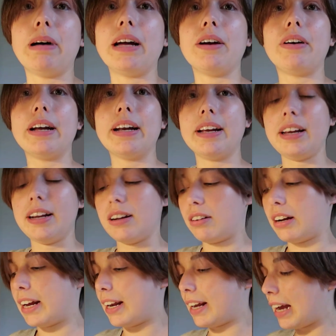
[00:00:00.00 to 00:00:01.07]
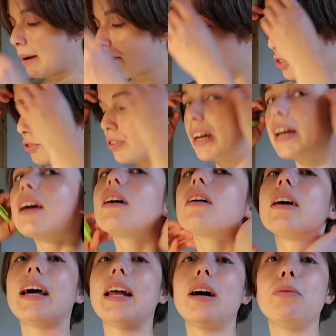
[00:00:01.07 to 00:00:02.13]
Bio and Inorganic Chemistry,
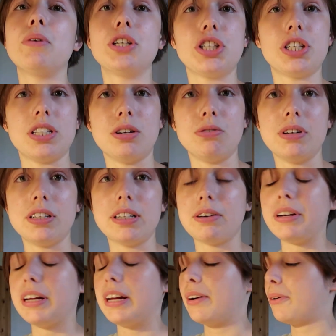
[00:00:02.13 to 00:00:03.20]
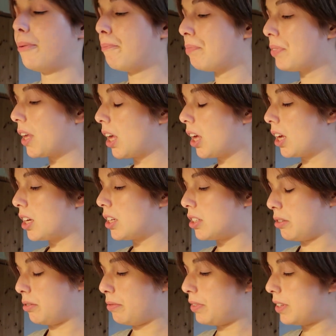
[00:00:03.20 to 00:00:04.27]
and I will just note it down here.
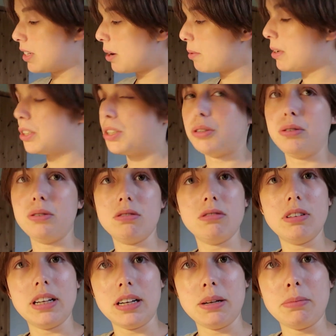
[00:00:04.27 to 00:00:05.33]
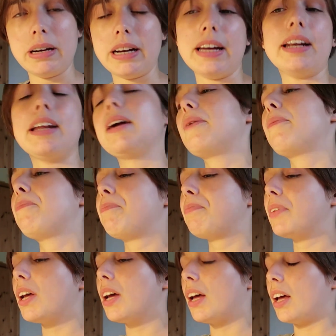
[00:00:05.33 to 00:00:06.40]
So this I will do in the beginning.
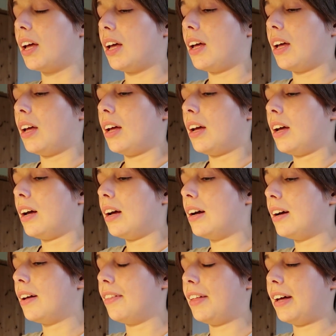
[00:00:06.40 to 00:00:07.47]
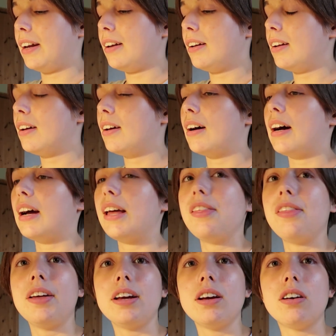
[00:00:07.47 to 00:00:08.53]
Then I
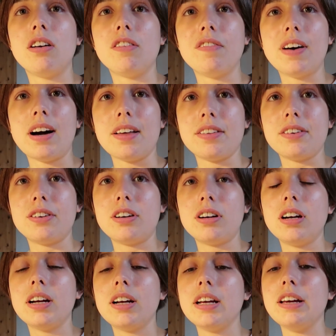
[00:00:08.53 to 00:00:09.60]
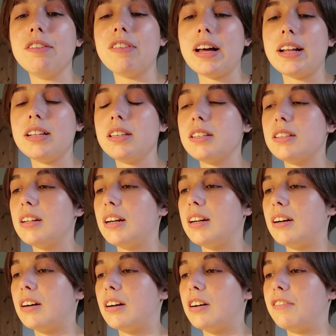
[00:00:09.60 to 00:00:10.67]
think of other events that
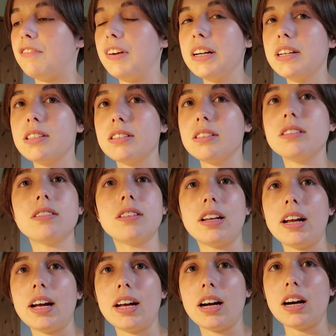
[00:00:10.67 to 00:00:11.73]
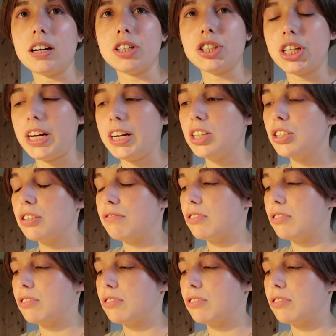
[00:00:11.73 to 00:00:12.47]
are fixed, that I can't change.